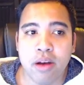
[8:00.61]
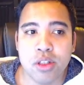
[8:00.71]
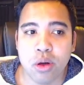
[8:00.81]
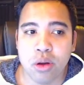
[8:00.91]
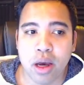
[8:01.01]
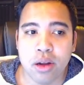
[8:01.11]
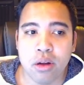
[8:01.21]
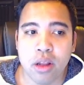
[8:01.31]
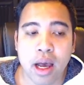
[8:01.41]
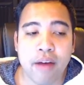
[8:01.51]
shown you how to do
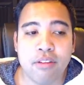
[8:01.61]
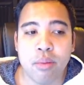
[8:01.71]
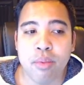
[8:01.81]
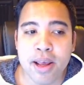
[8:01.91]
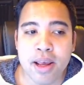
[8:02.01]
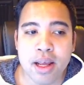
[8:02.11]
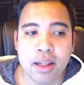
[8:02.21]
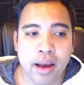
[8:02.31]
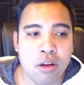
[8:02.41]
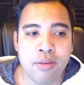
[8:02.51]
that, after breaking it
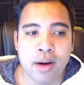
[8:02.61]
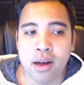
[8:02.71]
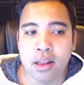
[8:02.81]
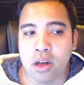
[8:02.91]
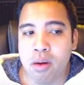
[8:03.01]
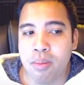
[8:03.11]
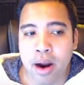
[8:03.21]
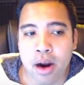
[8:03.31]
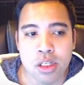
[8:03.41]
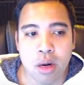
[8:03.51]
down you find out that your
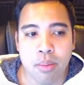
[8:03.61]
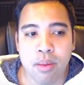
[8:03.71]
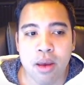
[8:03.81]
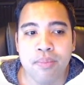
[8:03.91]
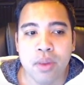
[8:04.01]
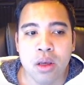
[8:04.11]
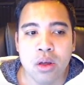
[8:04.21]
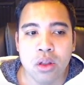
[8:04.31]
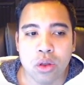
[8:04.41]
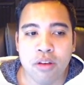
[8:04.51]
buyers are maybe
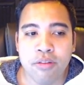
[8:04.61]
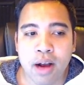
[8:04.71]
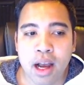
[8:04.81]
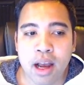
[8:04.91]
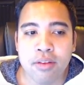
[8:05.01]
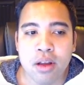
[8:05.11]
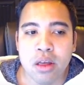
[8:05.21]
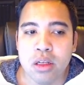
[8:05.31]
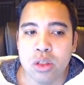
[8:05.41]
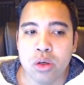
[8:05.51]
35
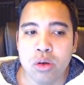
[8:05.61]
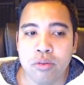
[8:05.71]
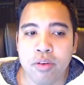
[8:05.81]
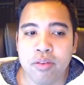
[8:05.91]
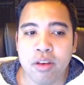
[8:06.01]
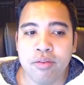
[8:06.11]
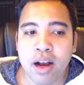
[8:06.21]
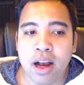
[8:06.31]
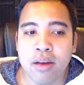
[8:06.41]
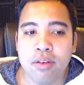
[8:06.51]
to
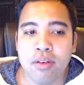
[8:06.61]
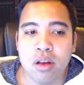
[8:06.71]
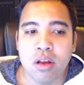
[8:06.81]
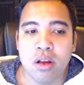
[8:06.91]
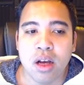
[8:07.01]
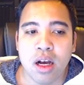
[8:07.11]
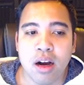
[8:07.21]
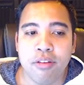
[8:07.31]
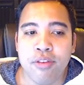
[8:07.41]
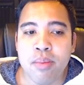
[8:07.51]
55
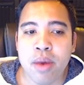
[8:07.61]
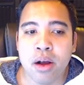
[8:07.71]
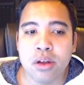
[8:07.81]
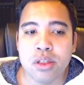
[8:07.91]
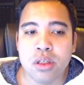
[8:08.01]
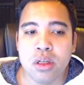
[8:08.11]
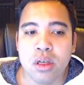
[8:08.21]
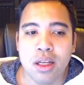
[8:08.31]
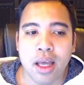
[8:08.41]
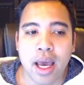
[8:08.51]
females,
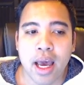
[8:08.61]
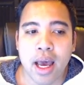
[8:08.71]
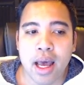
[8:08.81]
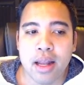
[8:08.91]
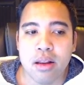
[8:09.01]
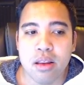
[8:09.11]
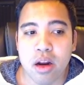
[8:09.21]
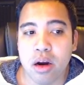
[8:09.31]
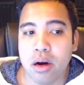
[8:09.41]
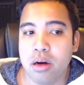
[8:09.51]
and
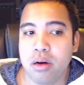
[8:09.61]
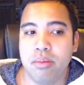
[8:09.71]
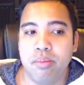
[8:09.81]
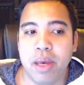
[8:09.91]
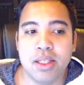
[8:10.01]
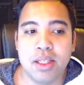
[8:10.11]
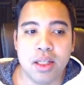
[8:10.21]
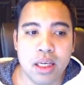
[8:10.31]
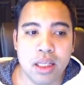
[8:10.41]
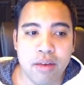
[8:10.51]
they're
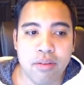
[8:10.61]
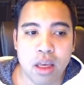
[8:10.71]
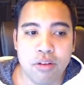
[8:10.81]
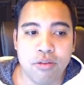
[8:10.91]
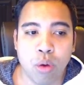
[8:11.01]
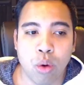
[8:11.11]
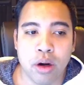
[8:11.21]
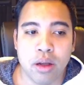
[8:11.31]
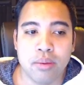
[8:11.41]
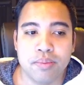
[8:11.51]
basically living in
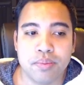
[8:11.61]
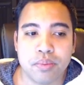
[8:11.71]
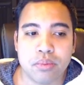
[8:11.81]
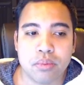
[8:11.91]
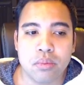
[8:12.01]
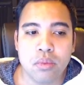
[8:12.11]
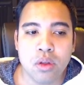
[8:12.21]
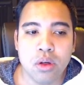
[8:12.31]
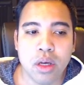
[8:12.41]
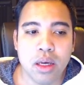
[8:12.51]
Florida.
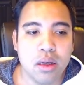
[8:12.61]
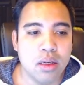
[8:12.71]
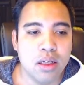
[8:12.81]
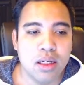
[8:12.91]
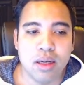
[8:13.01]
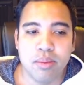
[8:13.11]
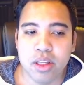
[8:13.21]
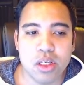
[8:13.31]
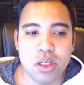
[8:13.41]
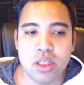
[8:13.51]
Okay, but
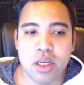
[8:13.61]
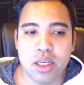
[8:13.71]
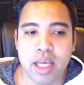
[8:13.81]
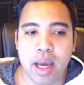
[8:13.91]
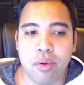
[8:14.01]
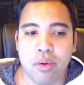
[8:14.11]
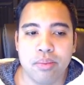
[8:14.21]
this is just an example.